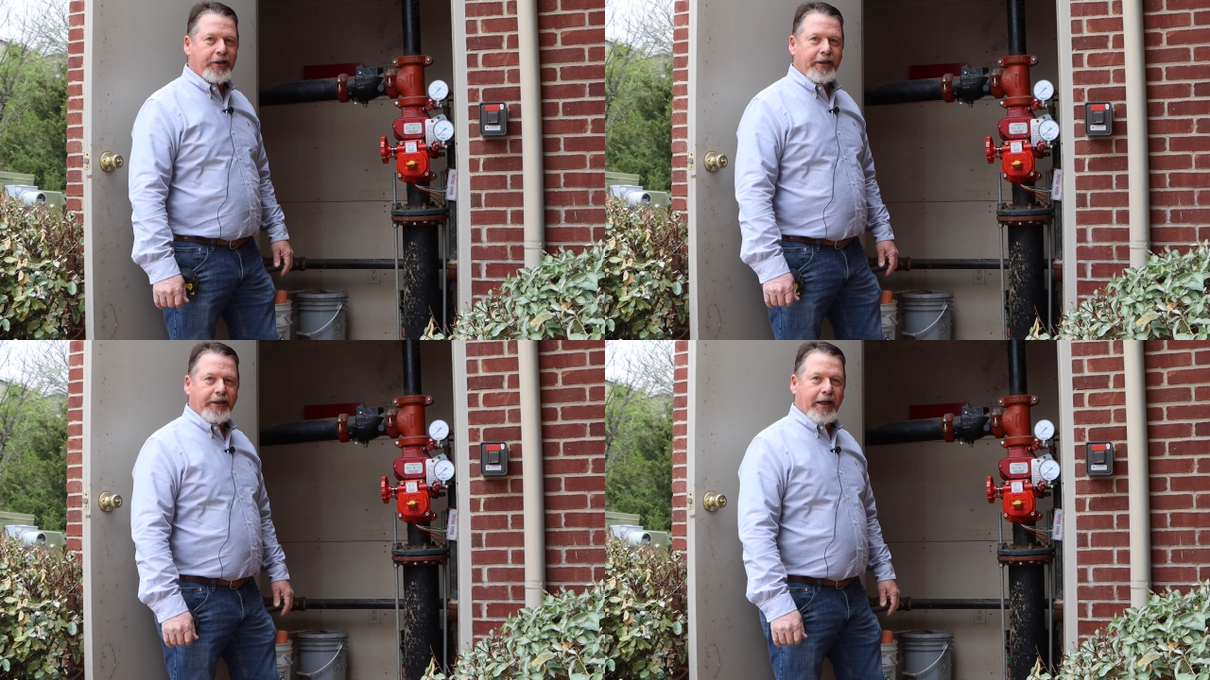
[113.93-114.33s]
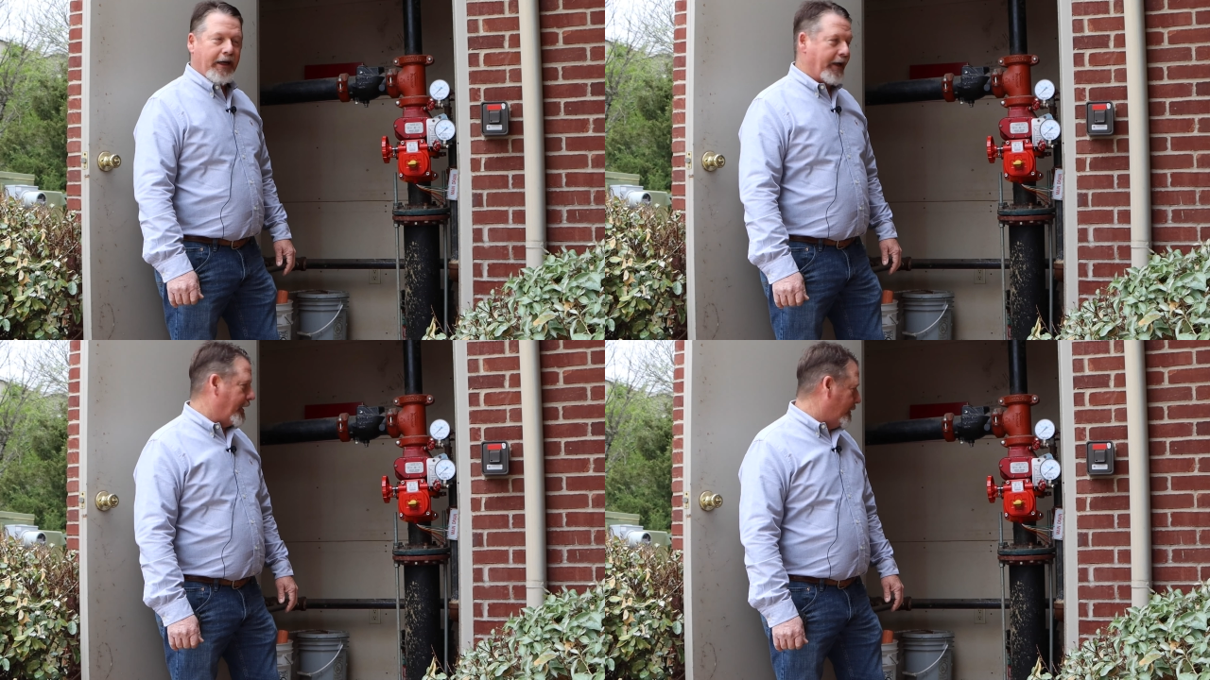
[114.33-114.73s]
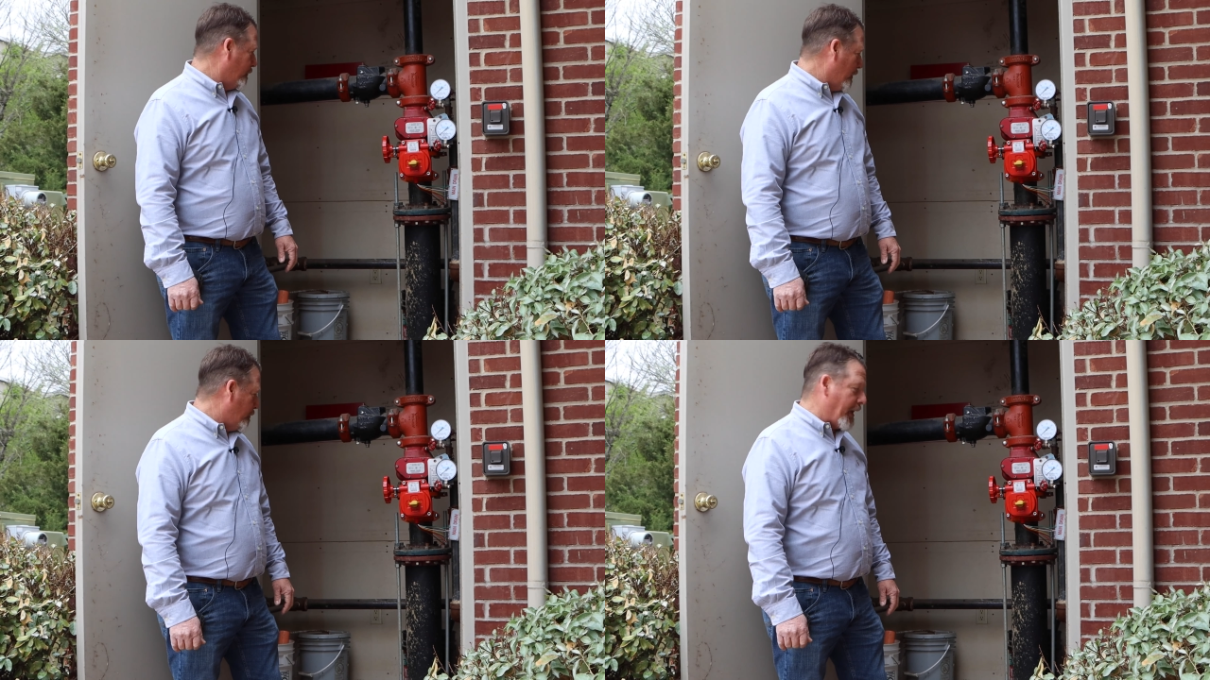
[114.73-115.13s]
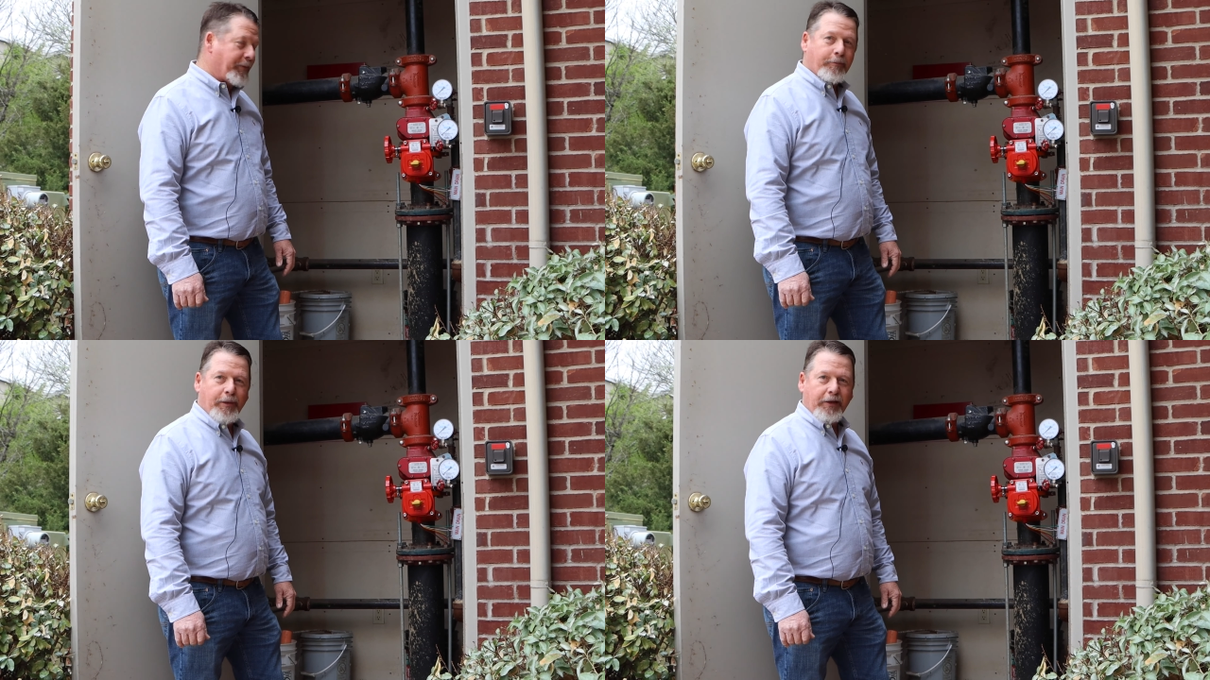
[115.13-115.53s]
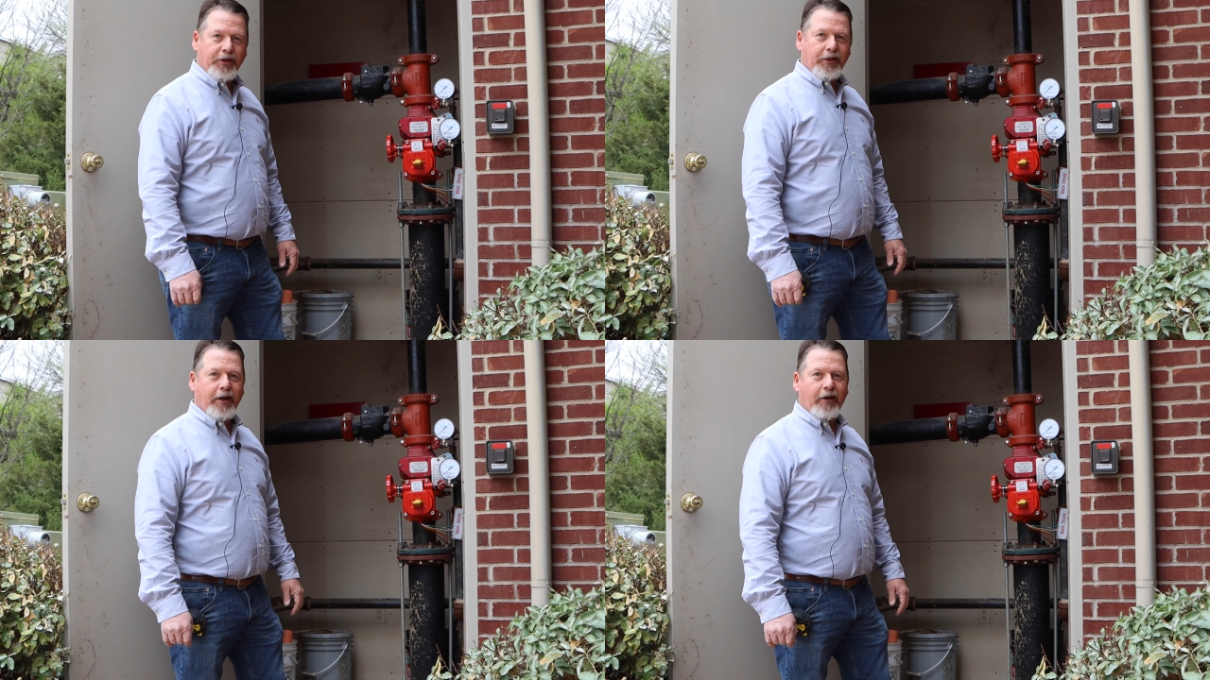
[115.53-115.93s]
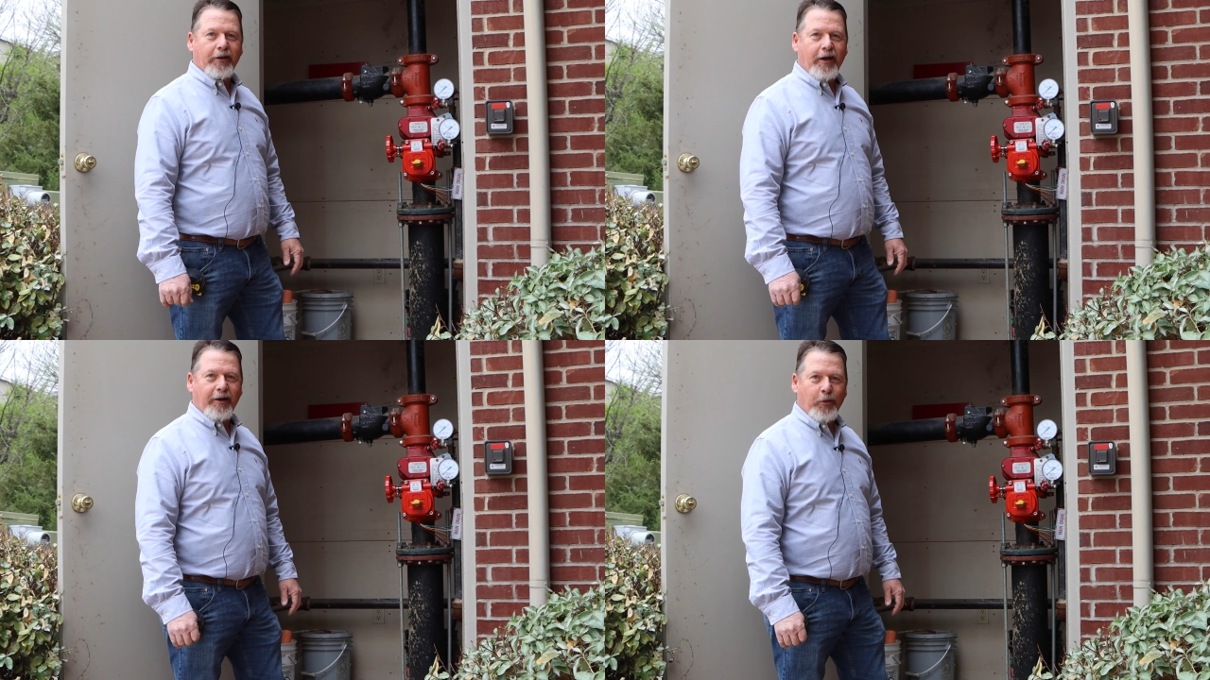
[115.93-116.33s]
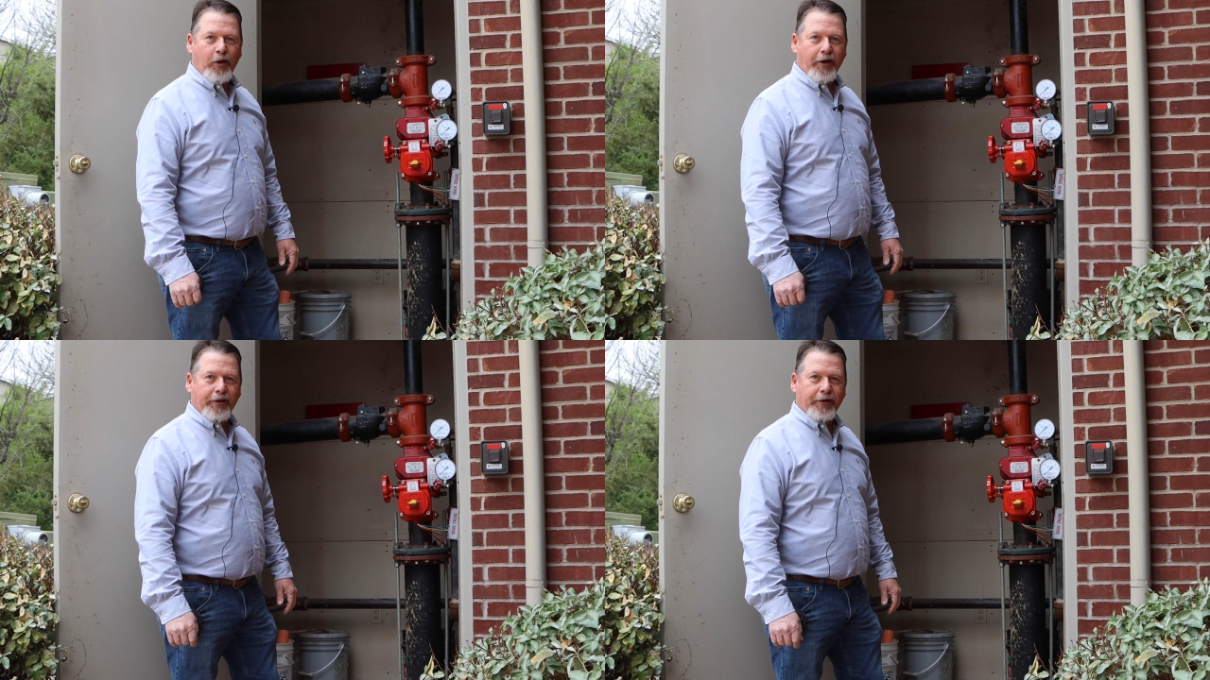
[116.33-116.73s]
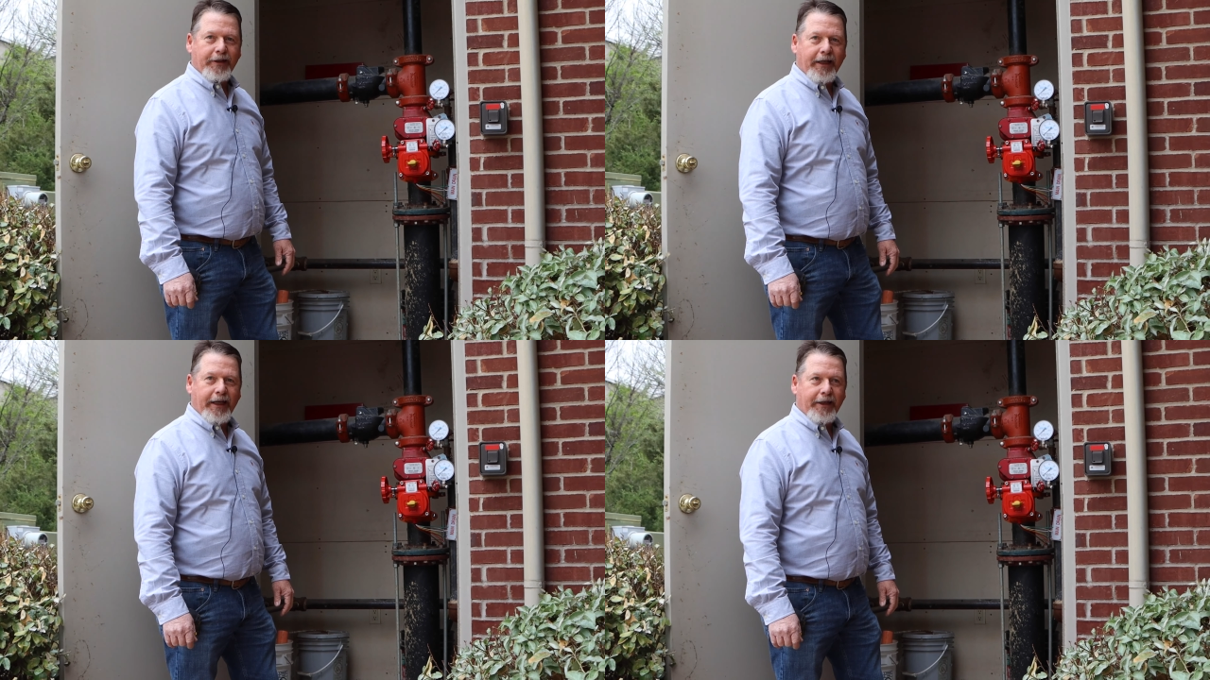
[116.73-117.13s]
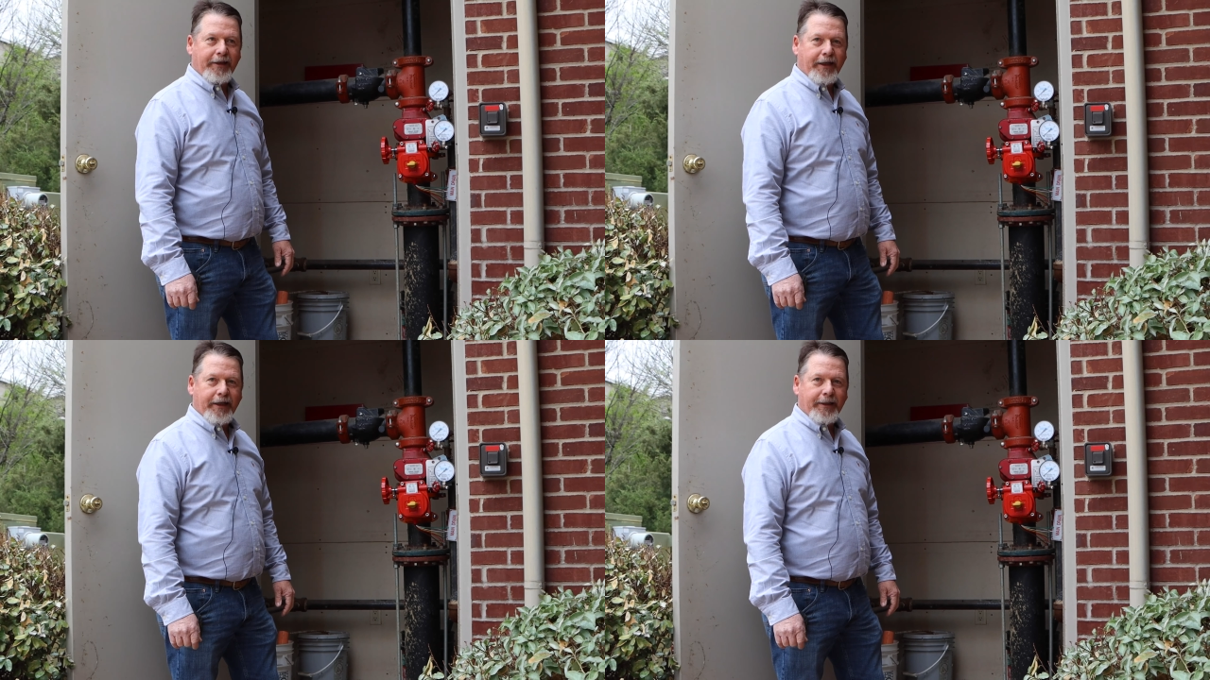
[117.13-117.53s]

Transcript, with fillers: Uh, pipe that big is going to carry a lot of water and